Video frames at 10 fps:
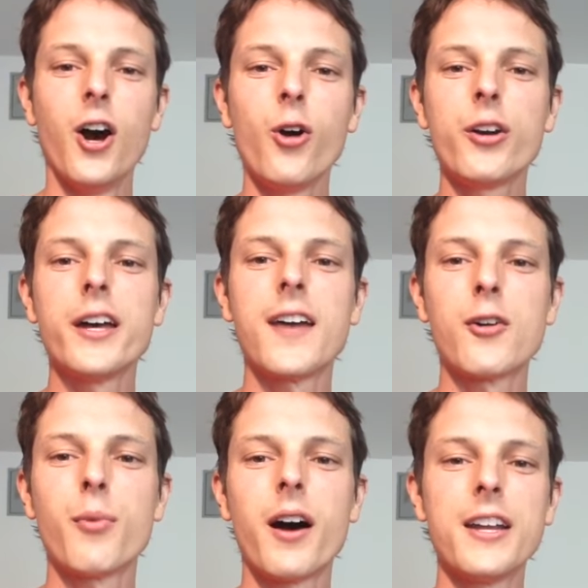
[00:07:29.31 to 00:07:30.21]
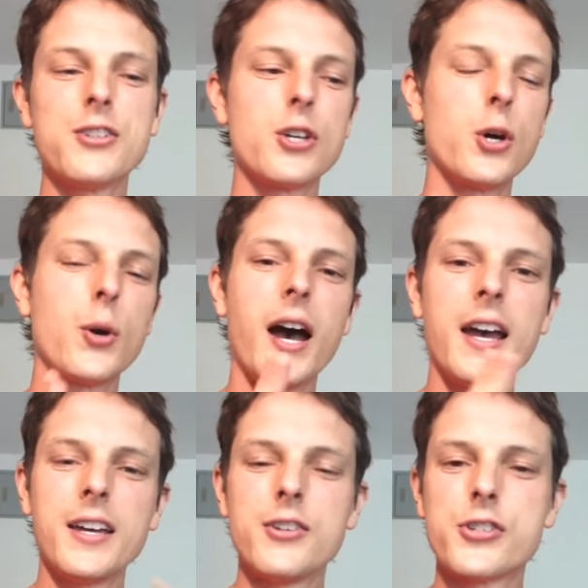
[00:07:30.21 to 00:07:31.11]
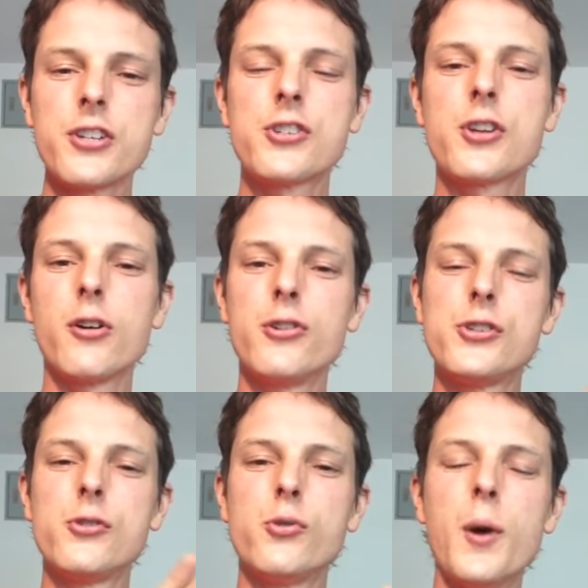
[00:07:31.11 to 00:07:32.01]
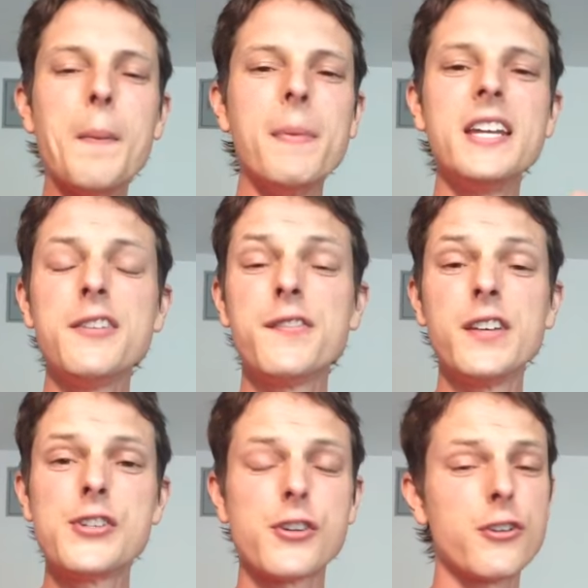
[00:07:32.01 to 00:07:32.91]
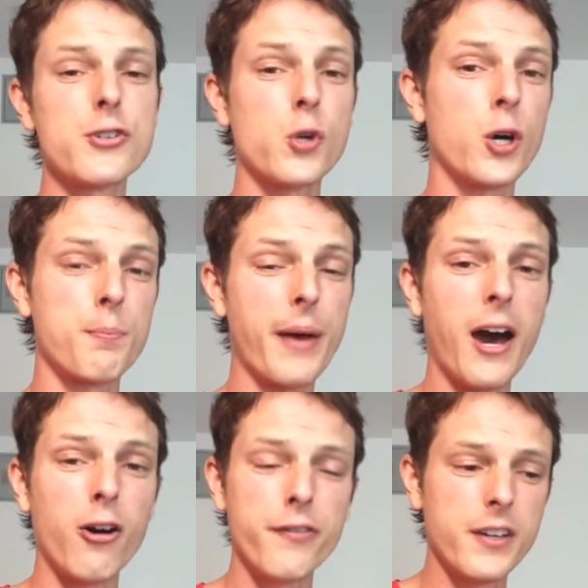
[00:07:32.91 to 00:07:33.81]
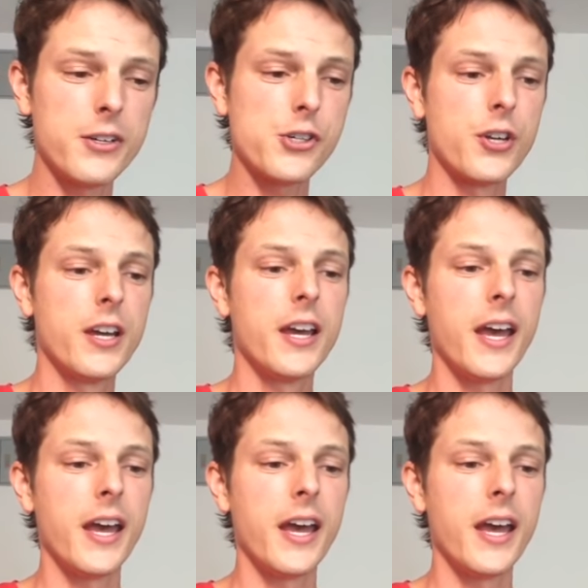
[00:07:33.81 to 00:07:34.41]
Okay, everybody, so I just showed you many features on PalFish,